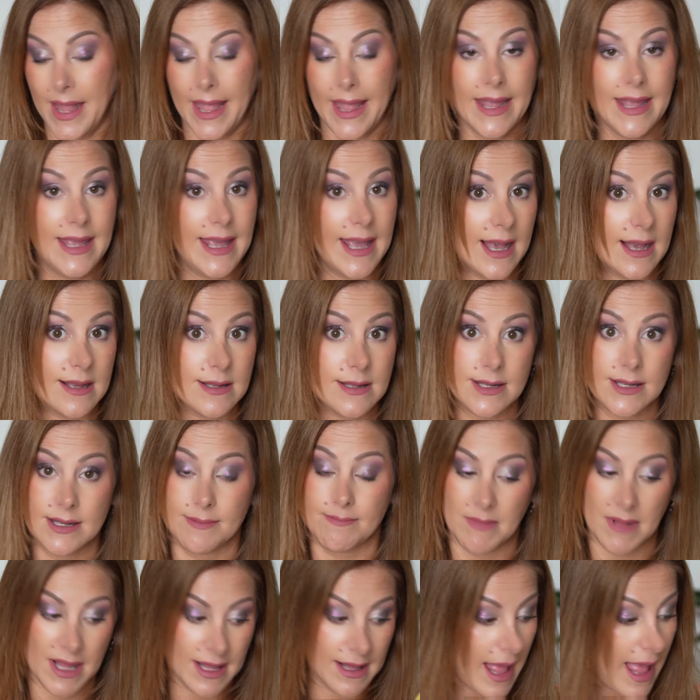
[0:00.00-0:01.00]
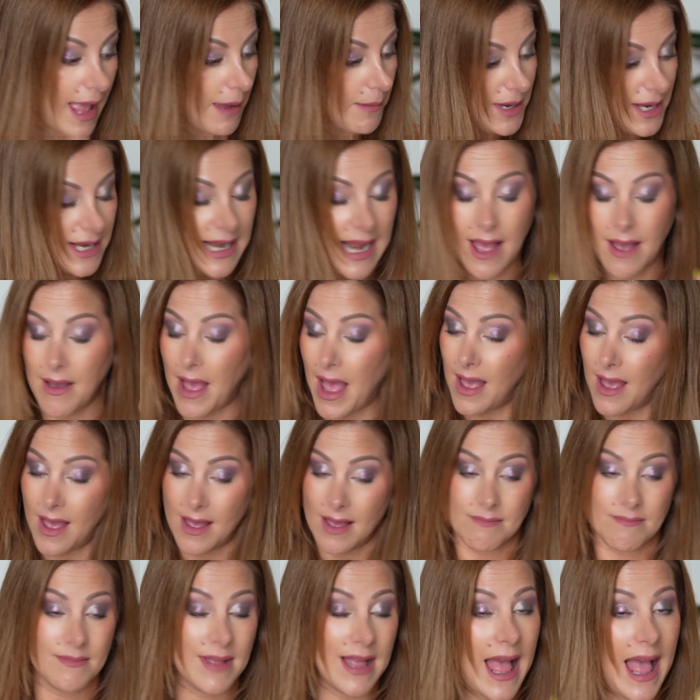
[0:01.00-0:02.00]
Yes, I mean,
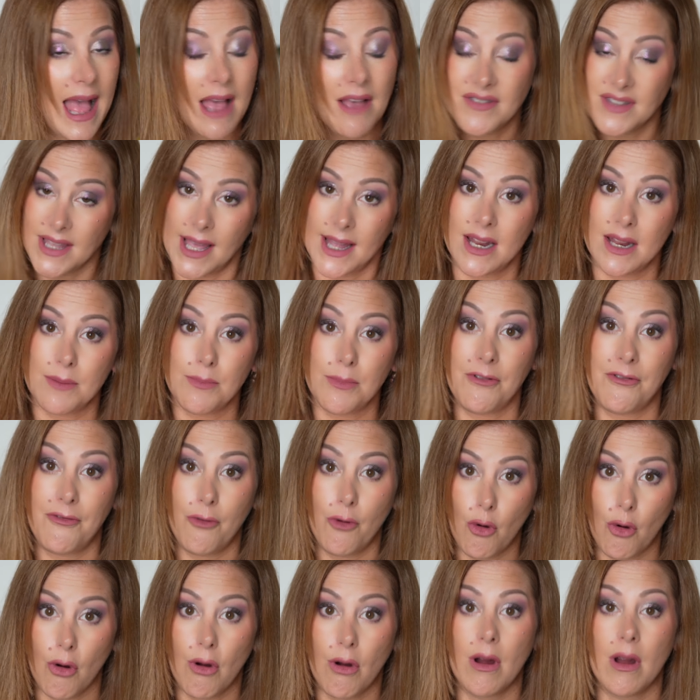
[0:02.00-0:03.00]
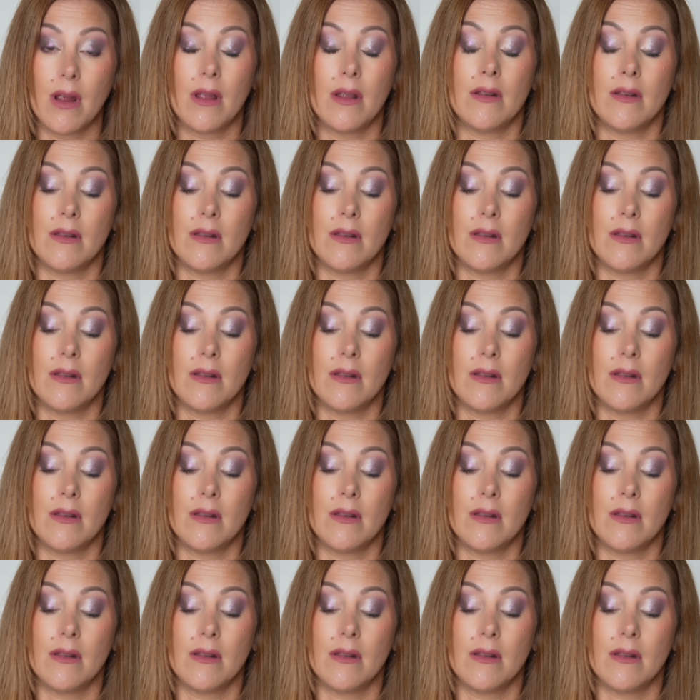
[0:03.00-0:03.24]
I've said it before,